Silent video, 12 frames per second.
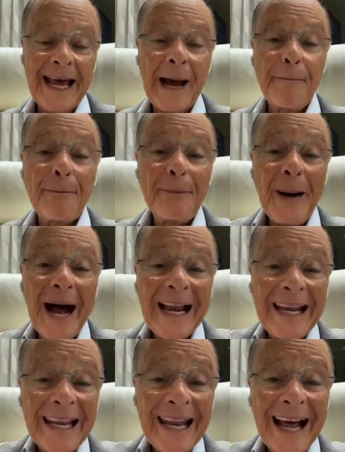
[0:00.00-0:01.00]
It
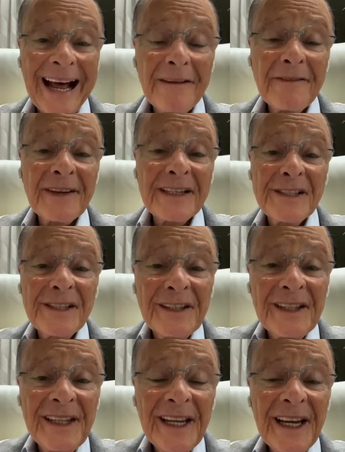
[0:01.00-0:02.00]
is the word
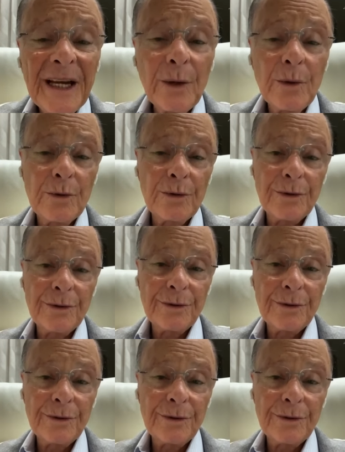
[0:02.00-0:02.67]
of God